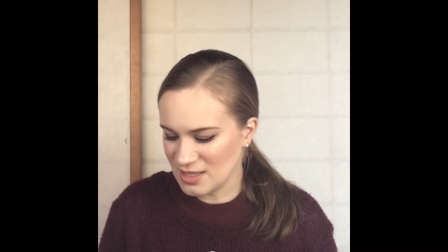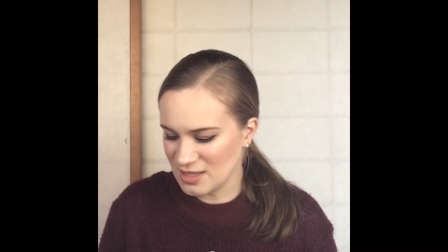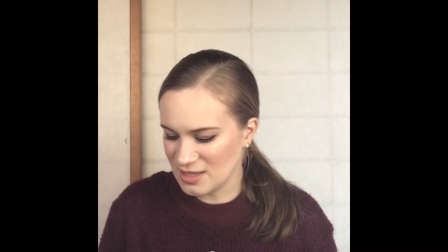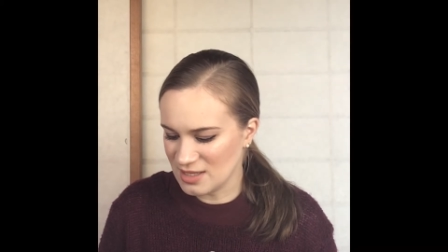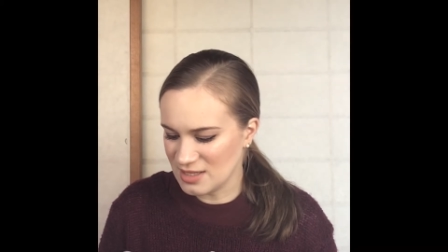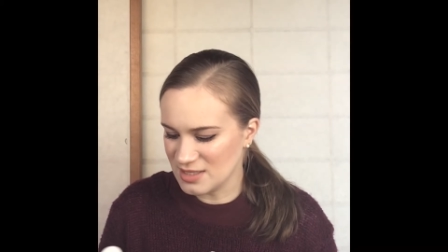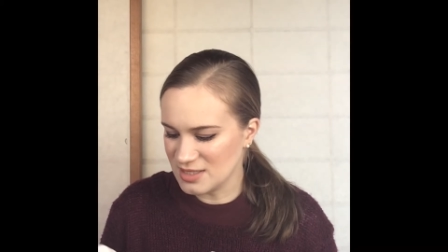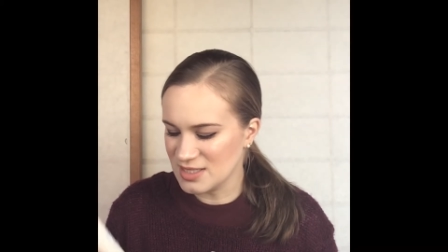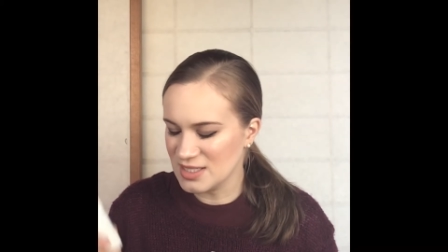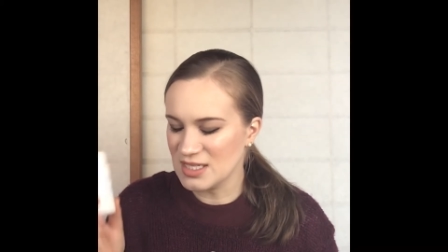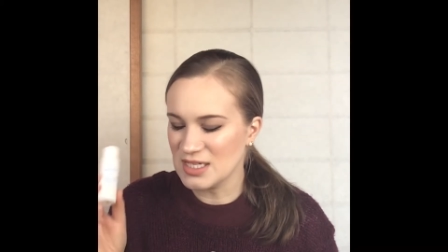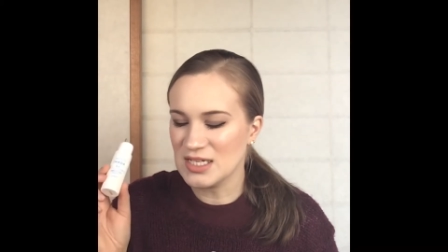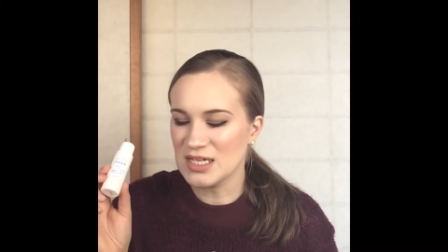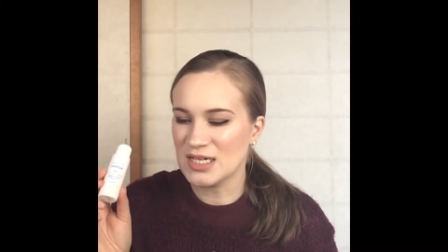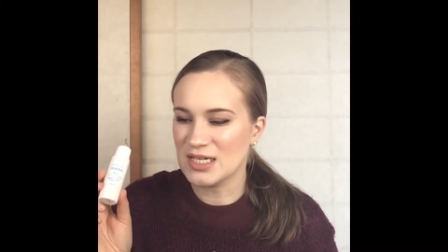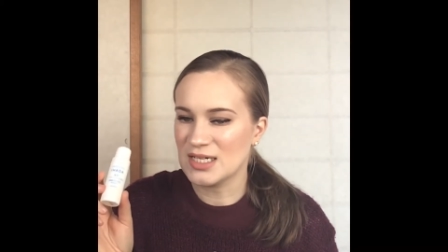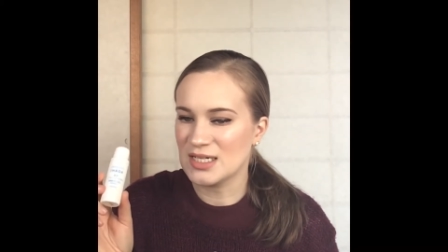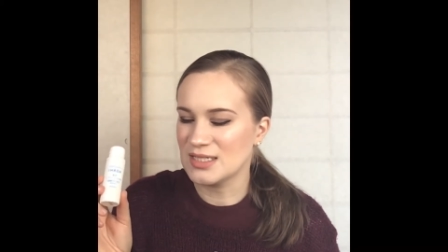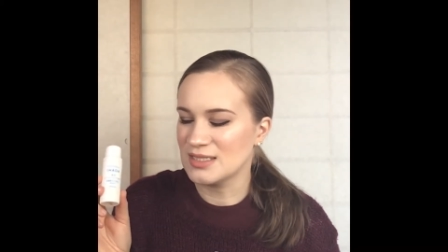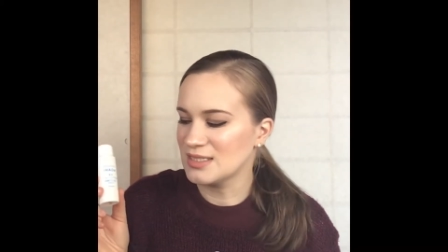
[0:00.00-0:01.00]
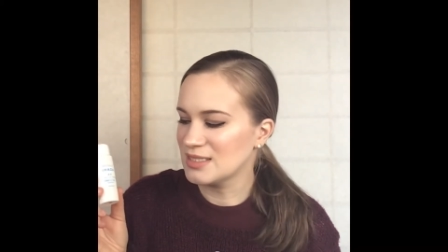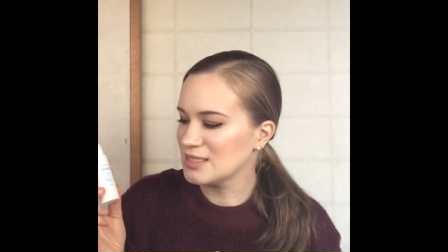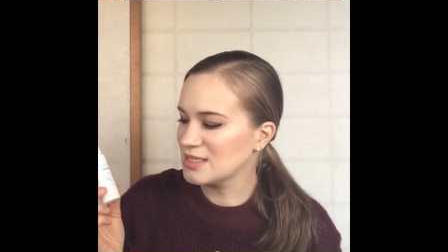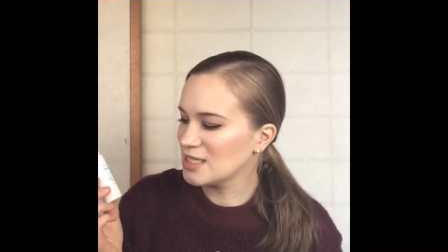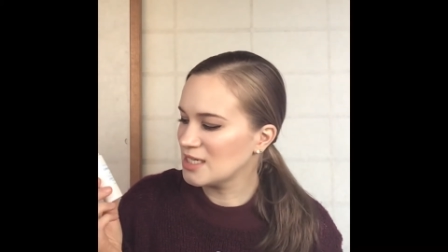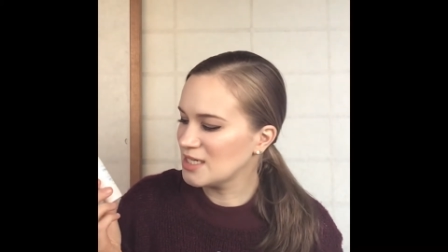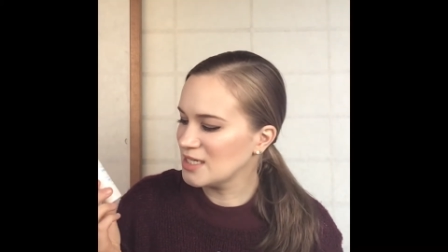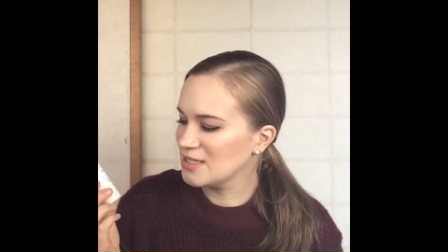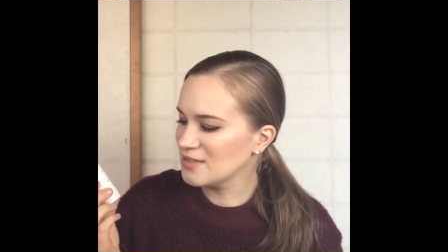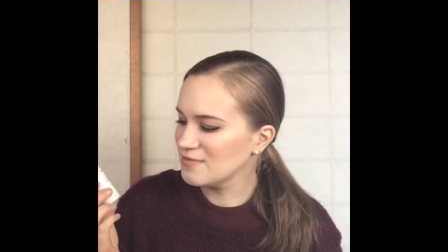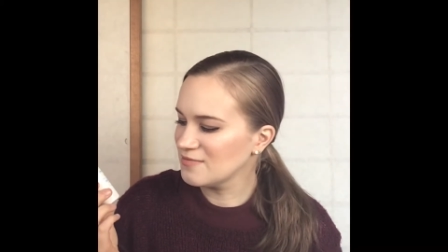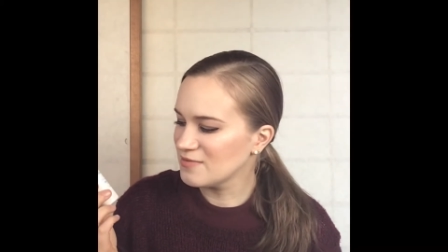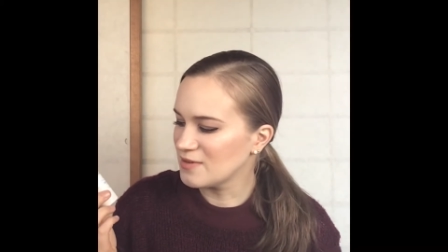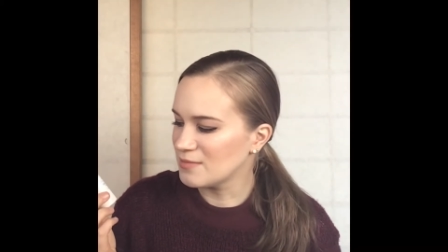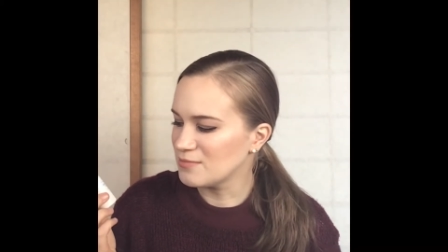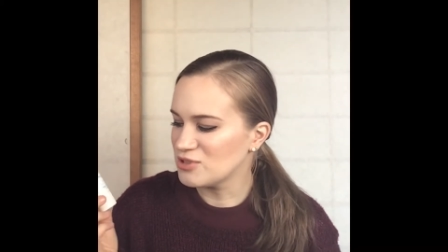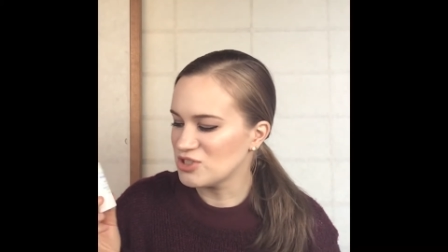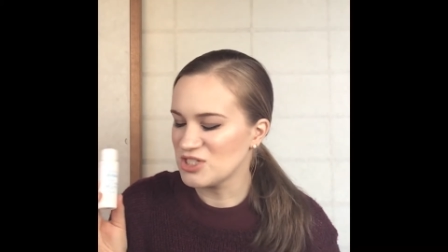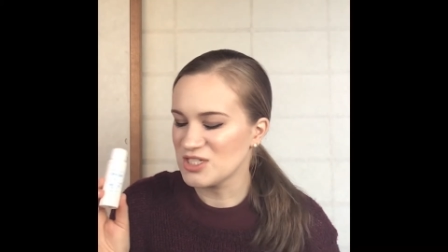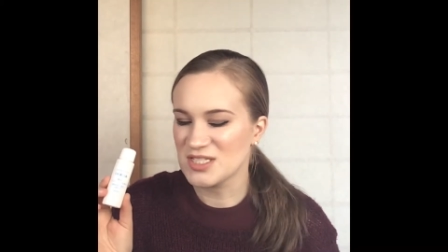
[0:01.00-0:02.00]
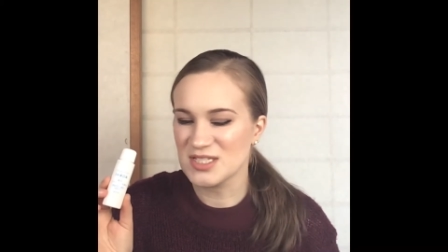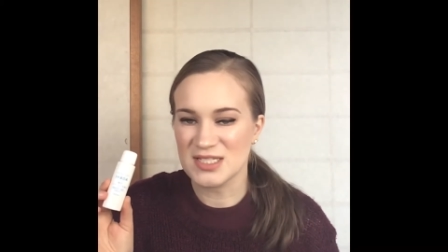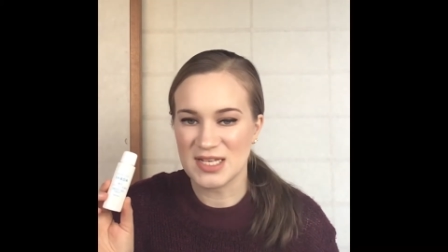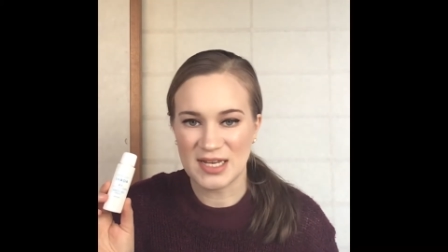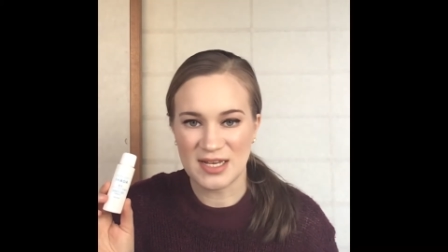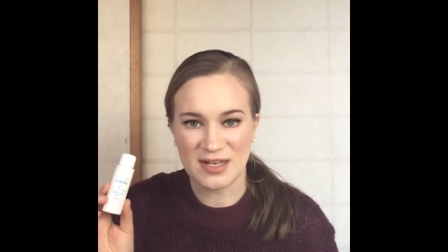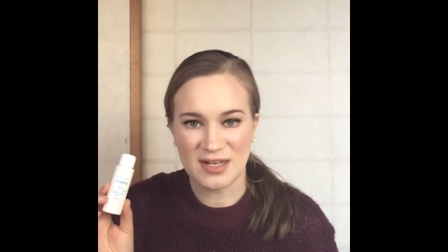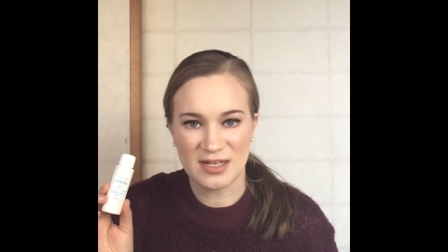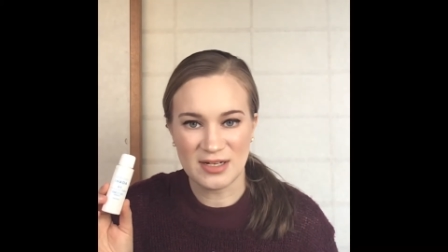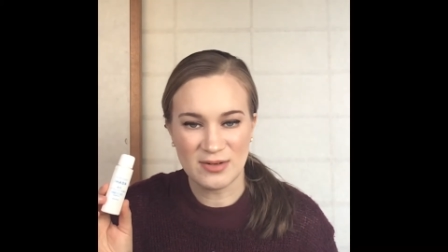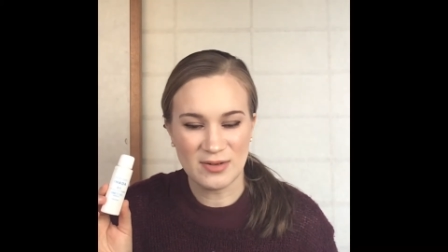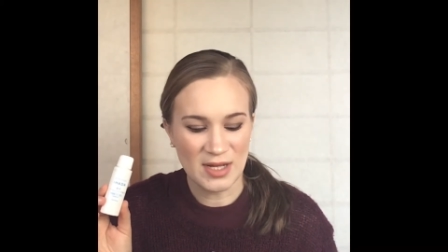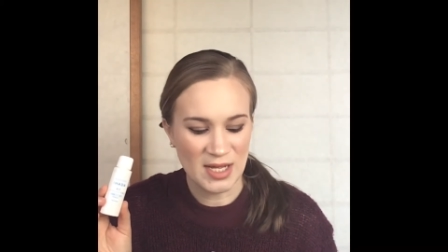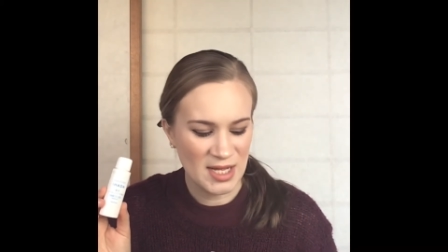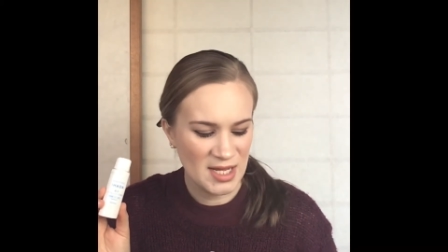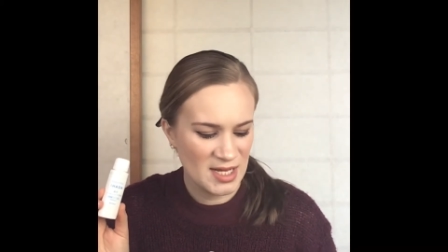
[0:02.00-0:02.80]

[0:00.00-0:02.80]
this Ihada line from Shiseido.